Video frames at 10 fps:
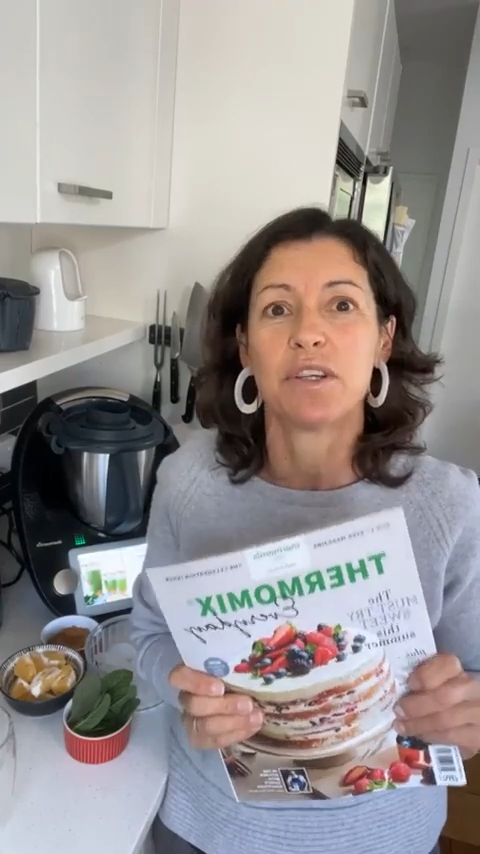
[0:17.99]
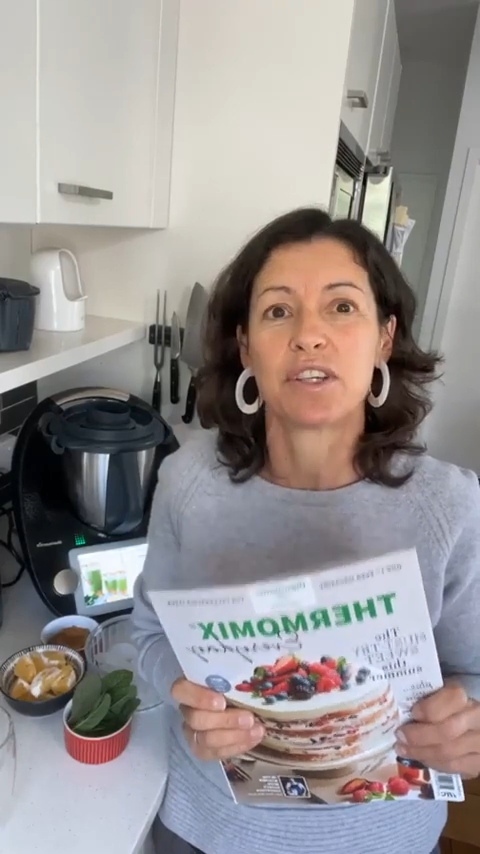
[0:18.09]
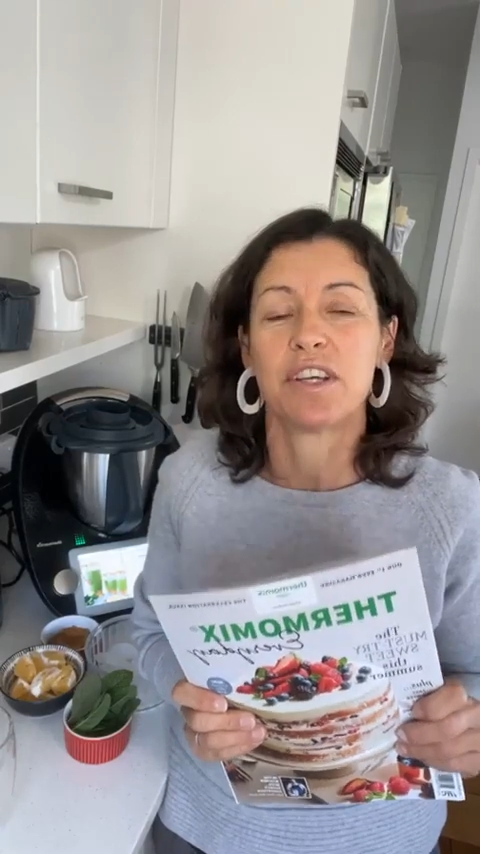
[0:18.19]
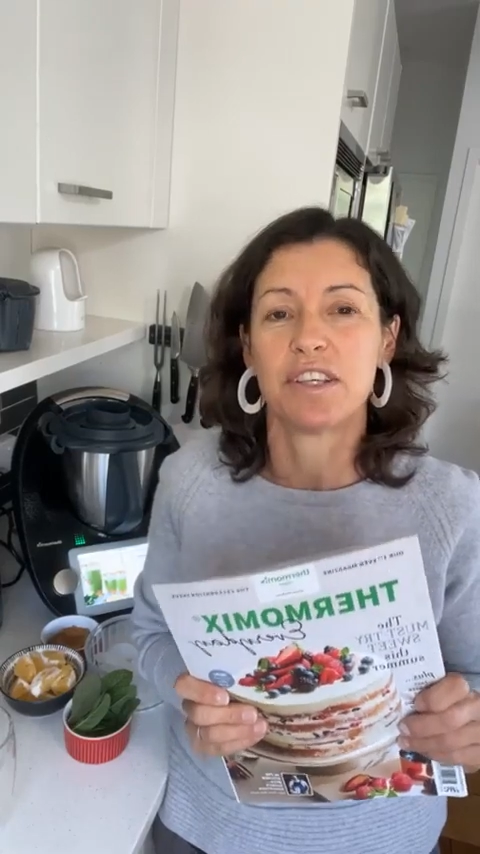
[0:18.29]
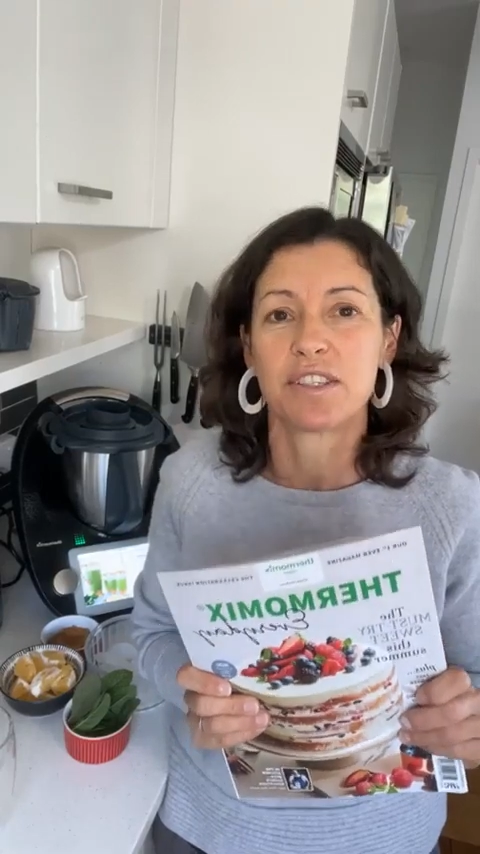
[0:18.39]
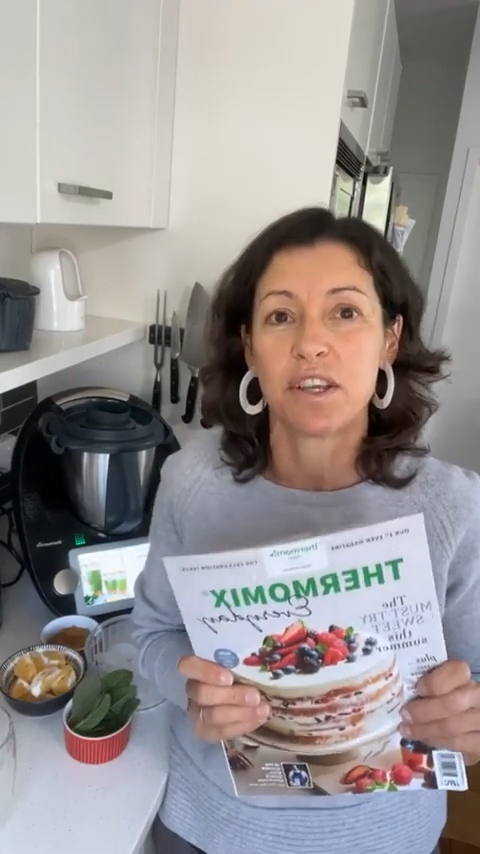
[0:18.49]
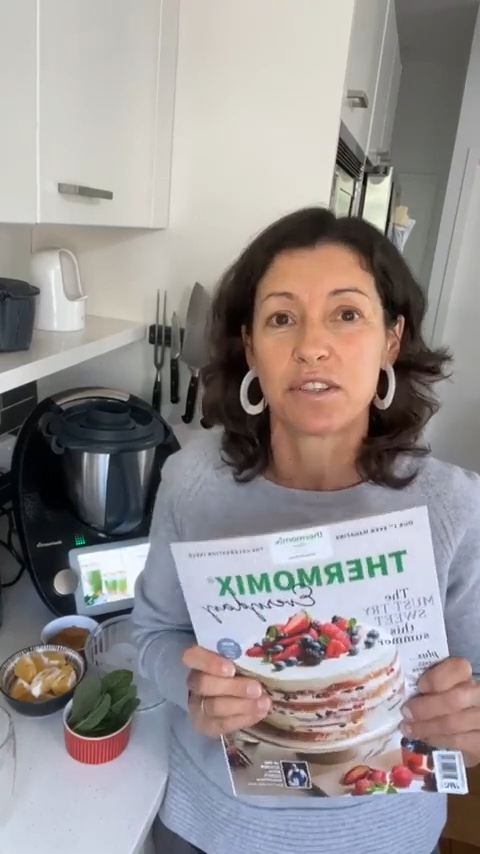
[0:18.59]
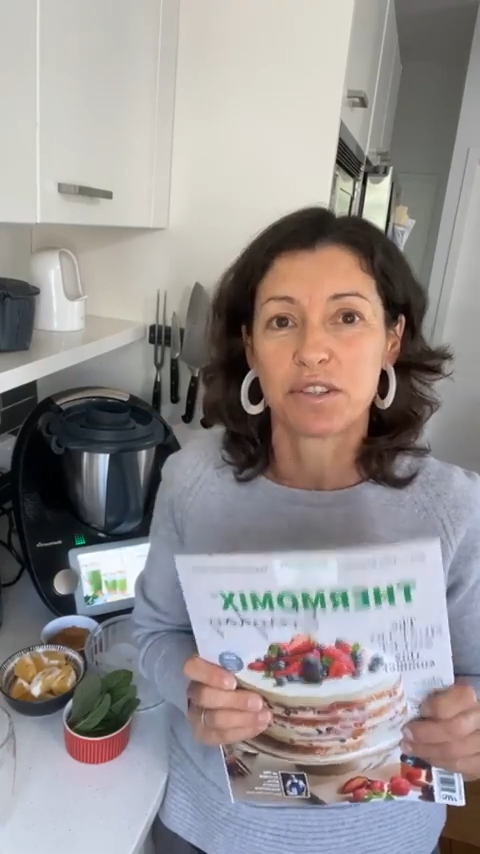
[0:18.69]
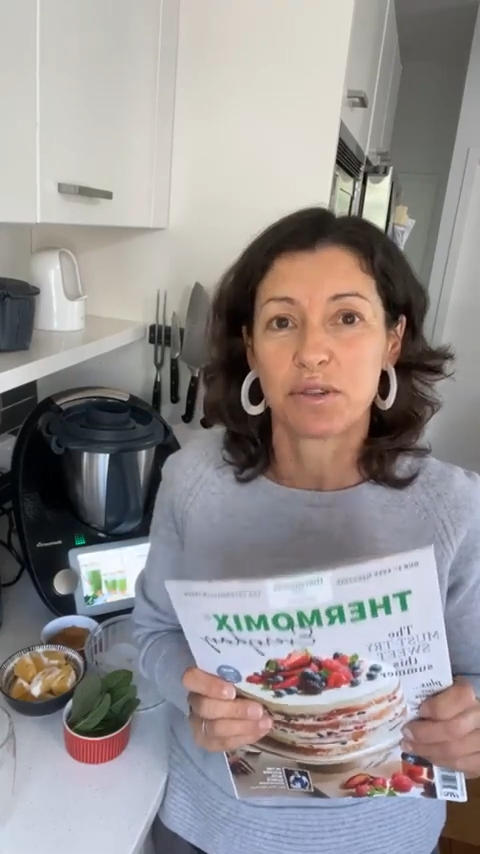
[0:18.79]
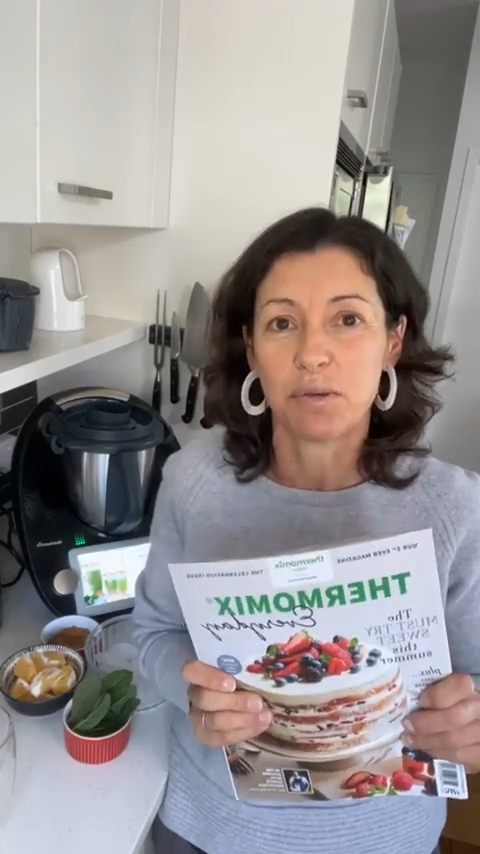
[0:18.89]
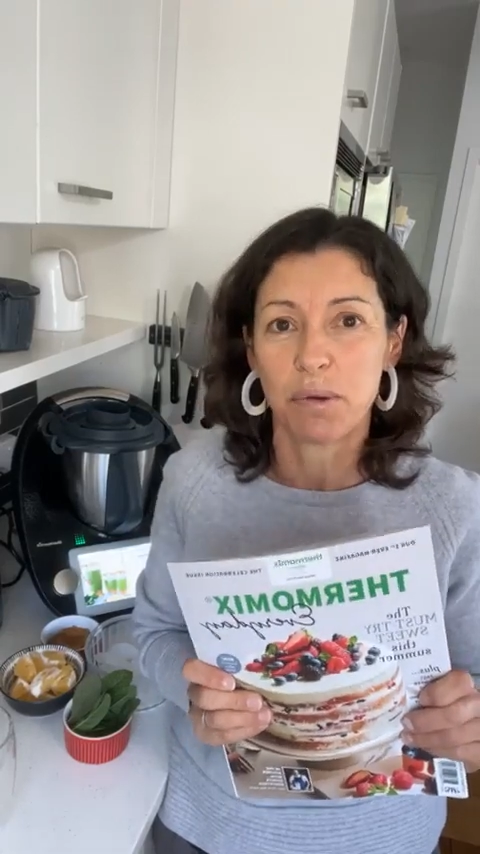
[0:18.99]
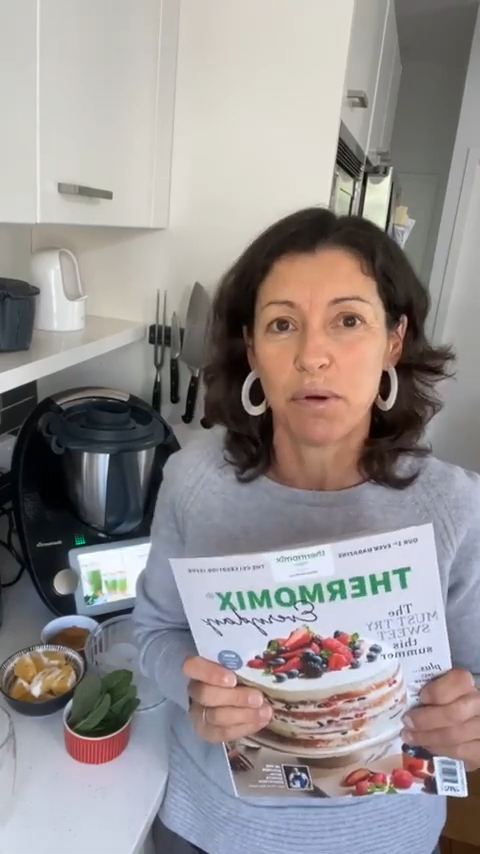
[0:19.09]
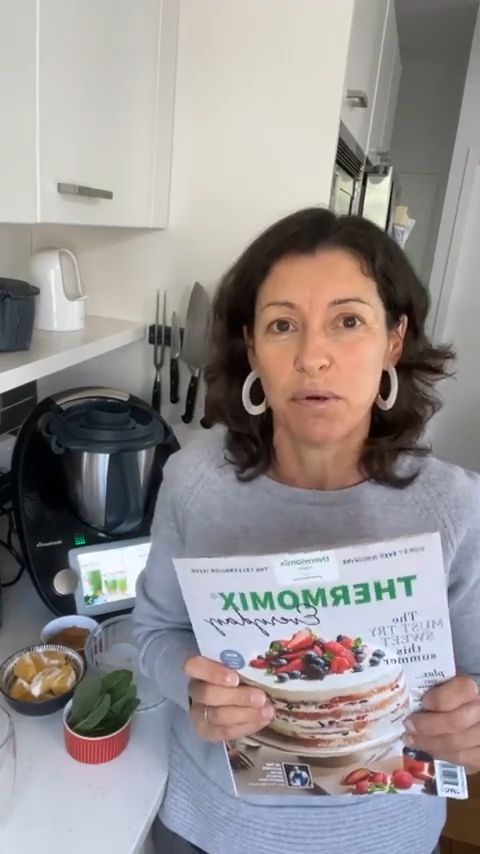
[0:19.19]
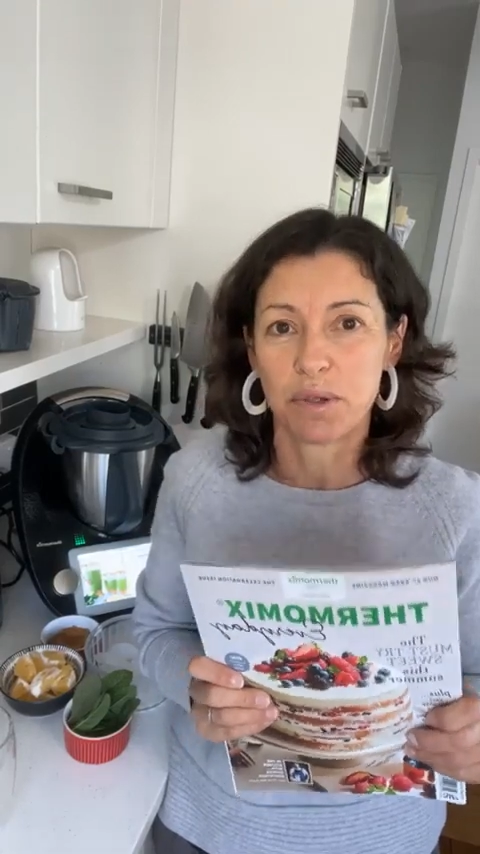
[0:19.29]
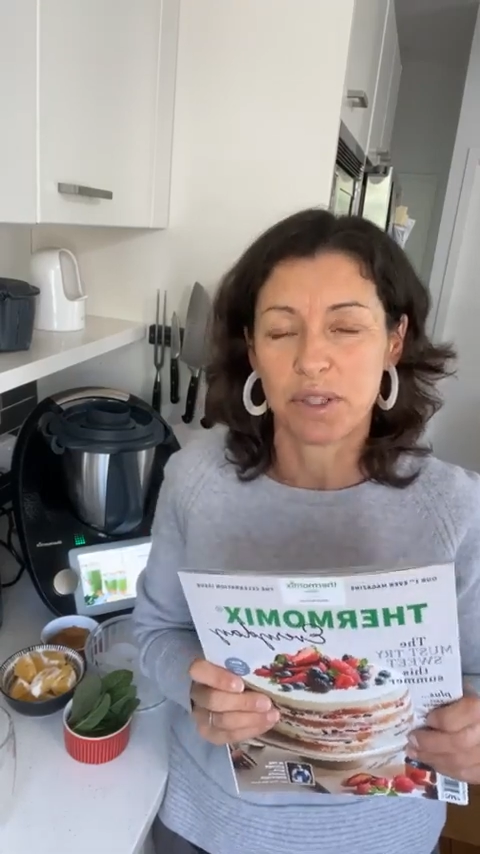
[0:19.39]
which is
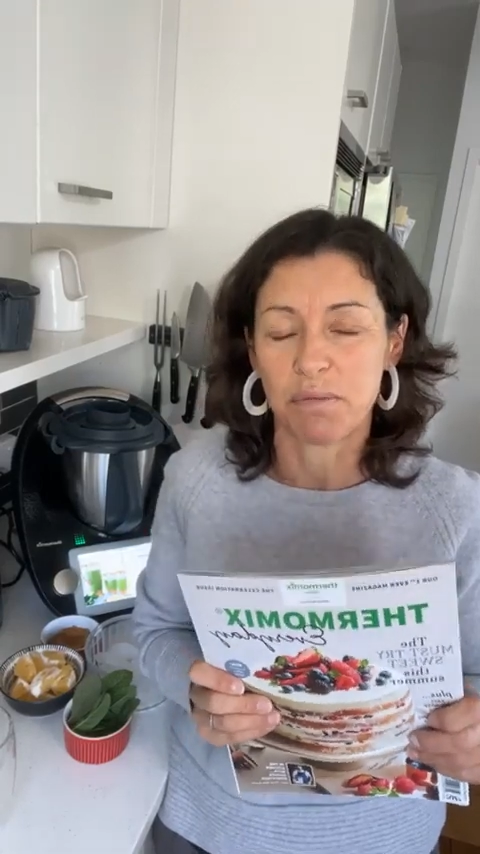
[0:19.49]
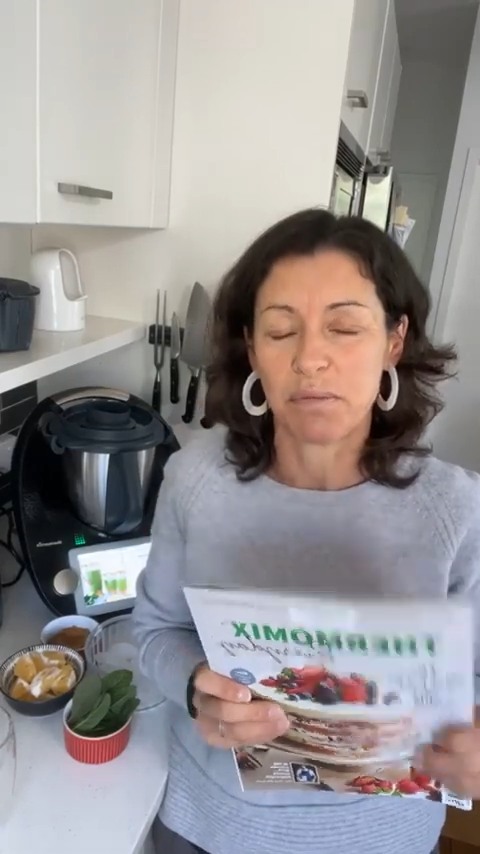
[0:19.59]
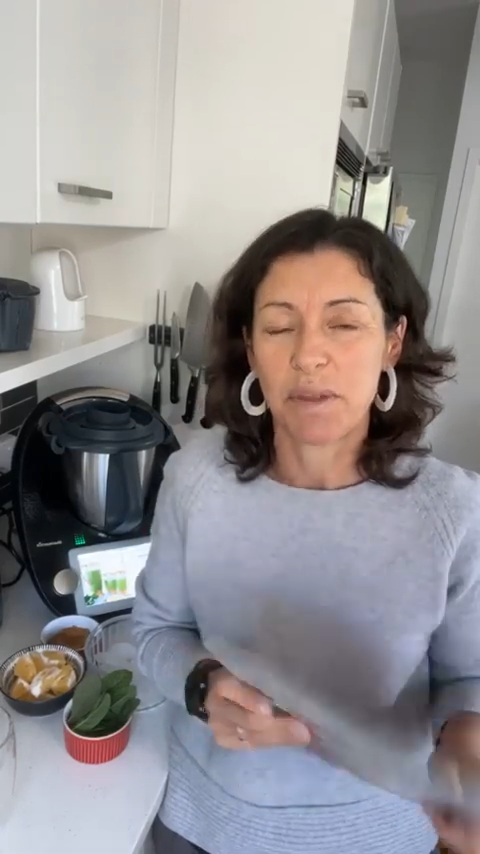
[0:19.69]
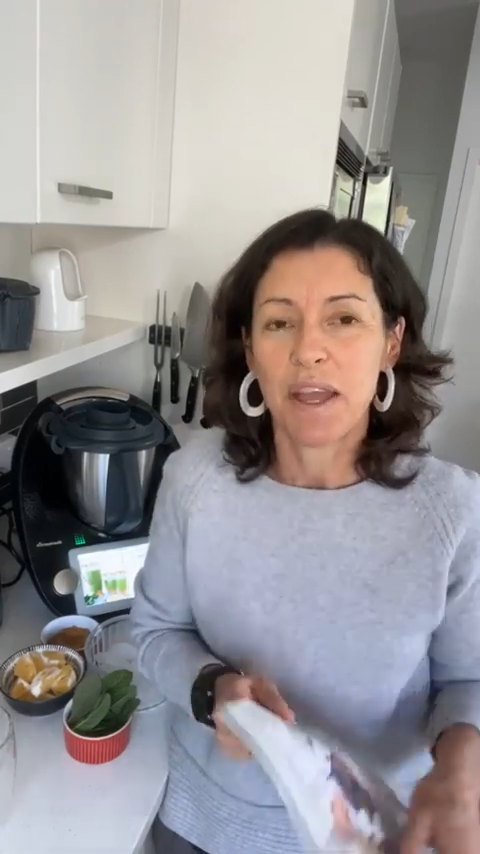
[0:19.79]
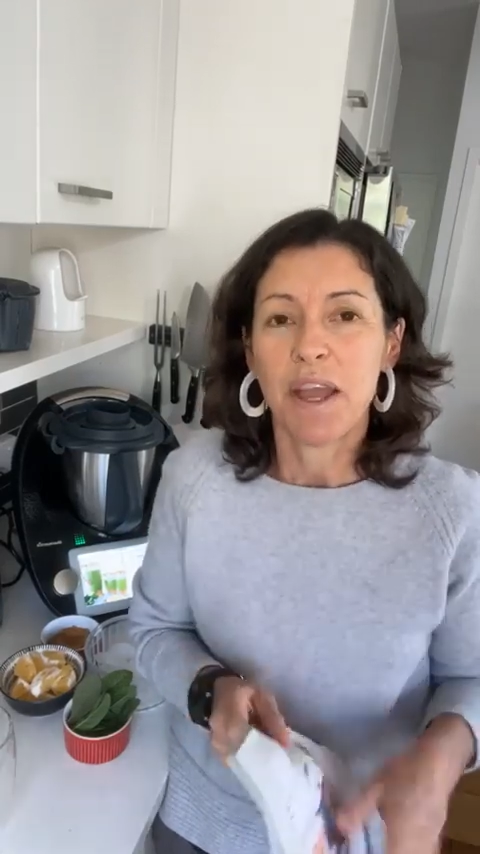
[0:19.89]
super awesome.